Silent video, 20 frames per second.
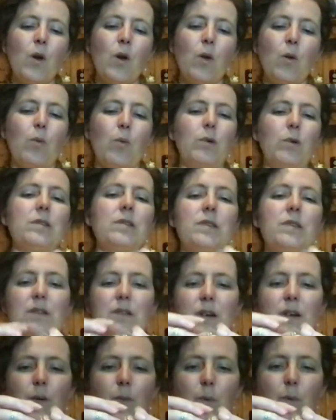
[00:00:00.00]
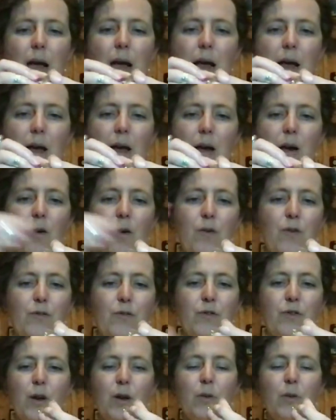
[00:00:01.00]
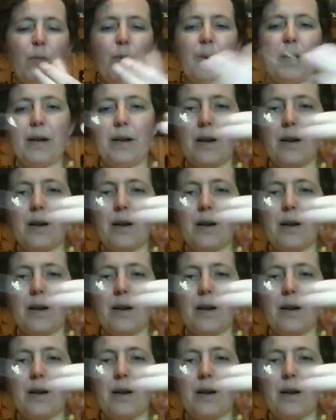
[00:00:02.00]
ones that I wear often when